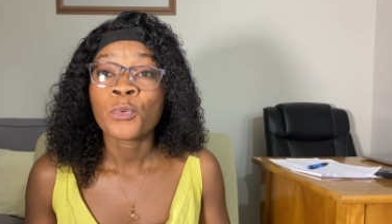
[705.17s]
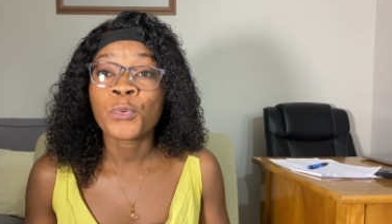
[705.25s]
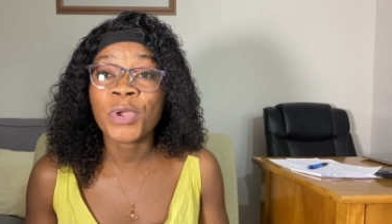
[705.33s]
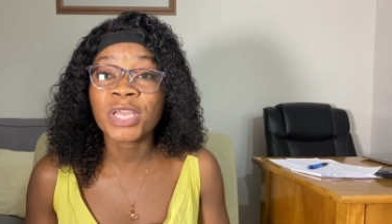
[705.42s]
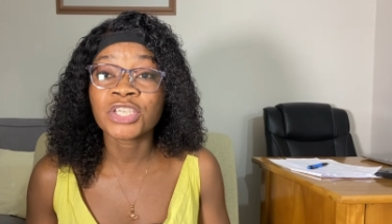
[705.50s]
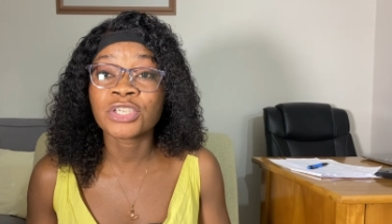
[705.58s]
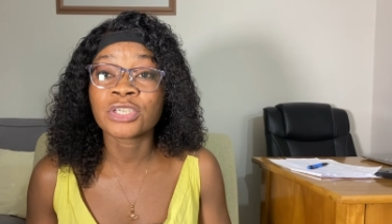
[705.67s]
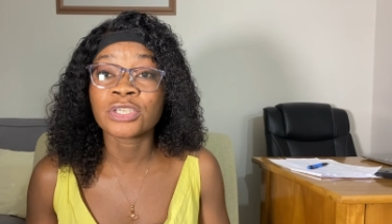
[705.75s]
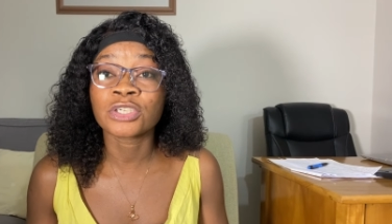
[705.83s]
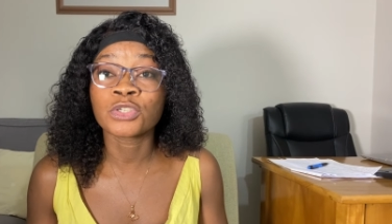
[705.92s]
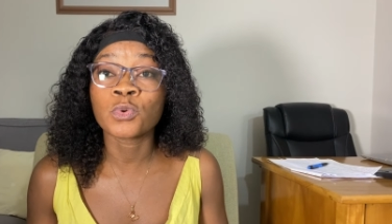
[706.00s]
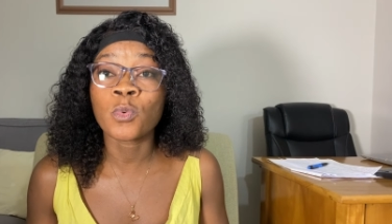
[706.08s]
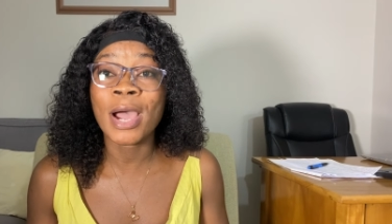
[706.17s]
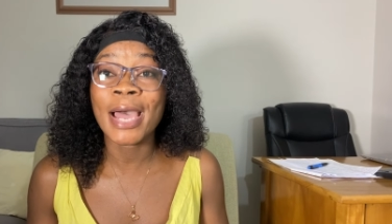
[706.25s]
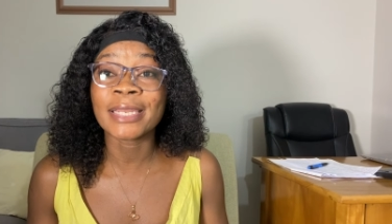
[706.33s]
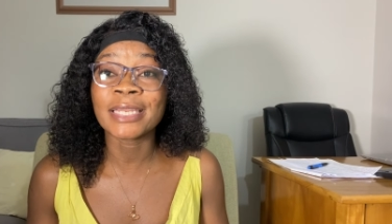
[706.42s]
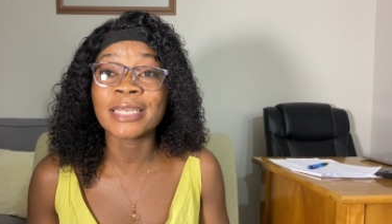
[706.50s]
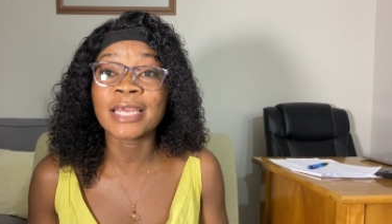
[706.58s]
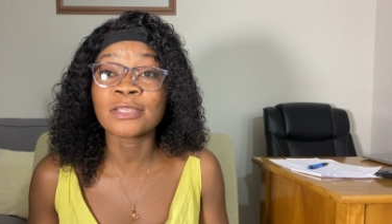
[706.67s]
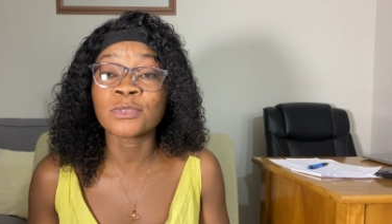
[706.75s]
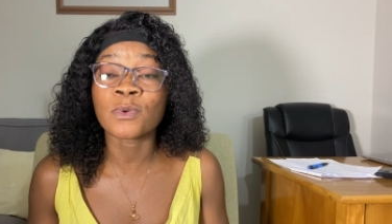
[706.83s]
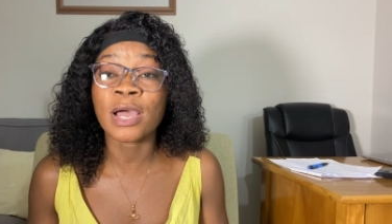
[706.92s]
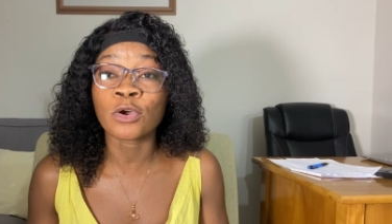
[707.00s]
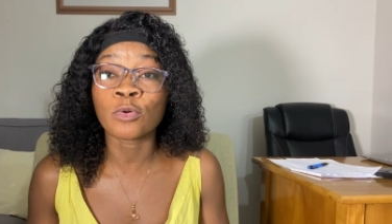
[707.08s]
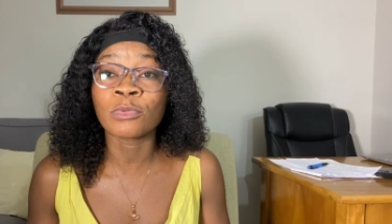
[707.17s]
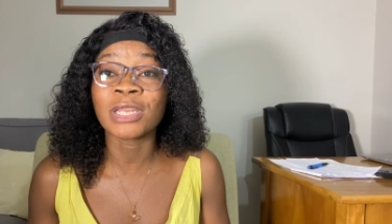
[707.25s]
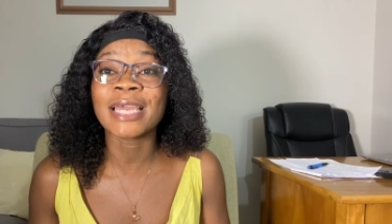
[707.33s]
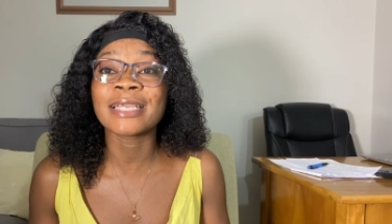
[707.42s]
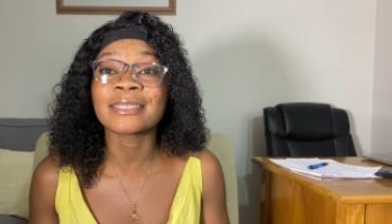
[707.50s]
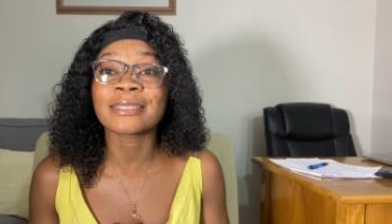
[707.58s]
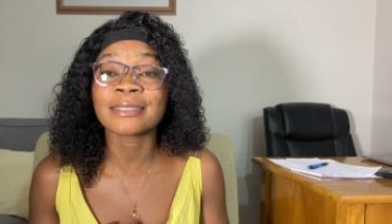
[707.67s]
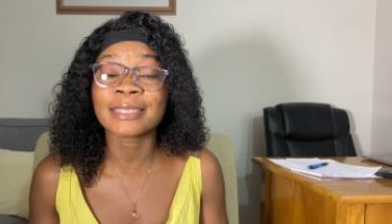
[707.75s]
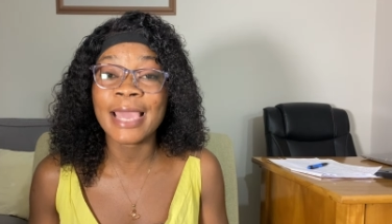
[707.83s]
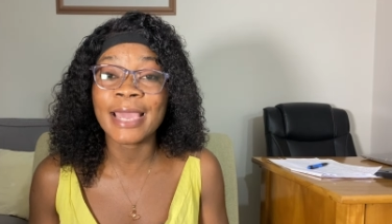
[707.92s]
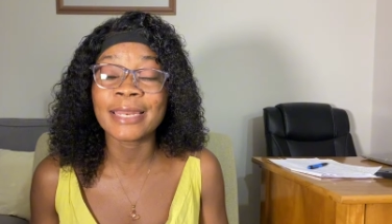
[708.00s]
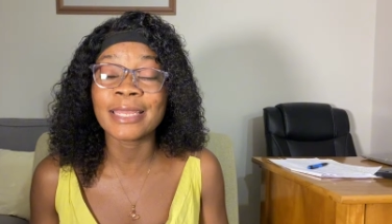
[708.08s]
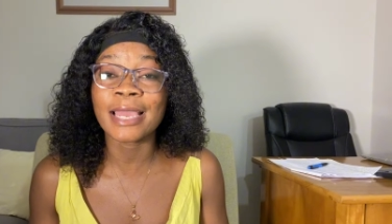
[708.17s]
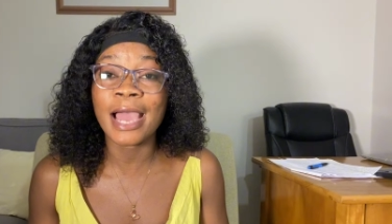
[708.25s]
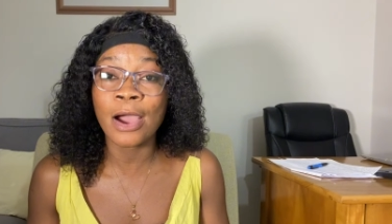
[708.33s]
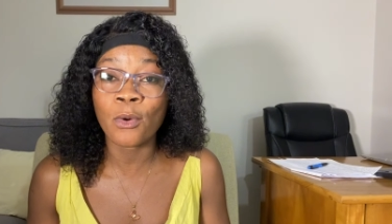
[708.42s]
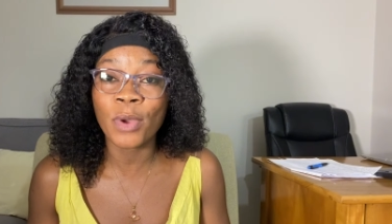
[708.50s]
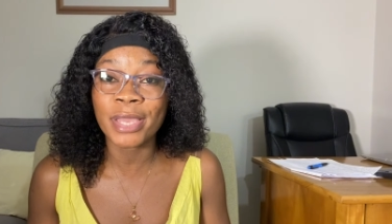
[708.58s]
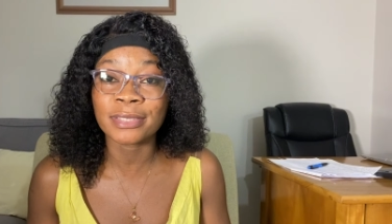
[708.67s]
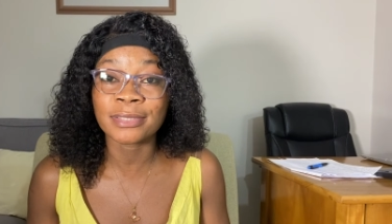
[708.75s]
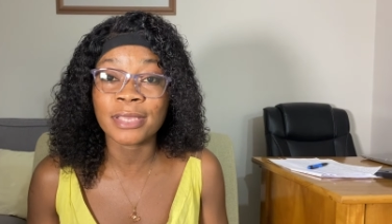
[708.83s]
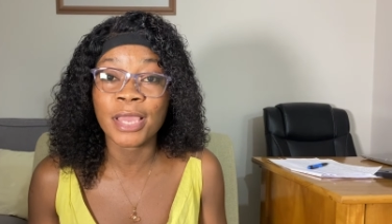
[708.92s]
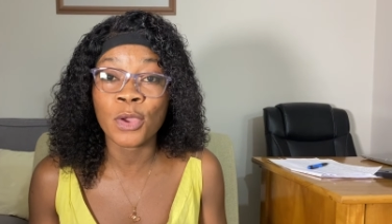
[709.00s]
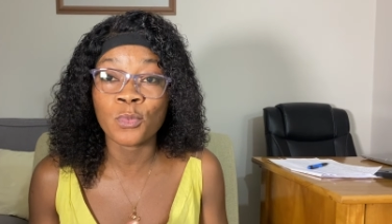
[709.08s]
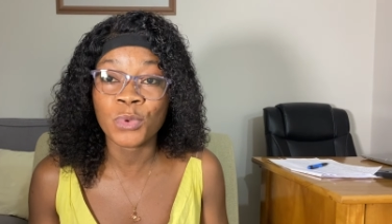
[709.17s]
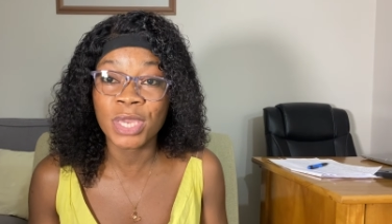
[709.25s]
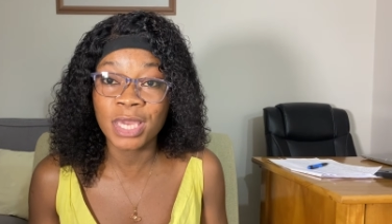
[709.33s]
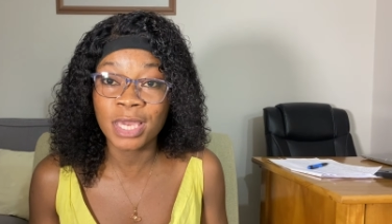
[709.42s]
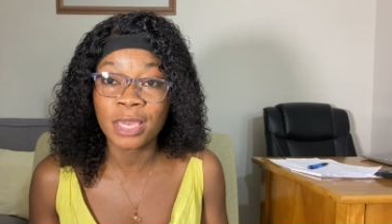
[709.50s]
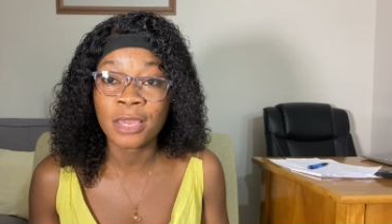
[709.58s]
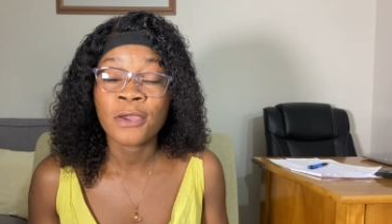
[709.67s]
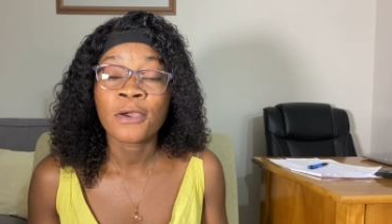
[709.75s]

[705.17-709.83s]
which you are needed to accumulate 30 hours a week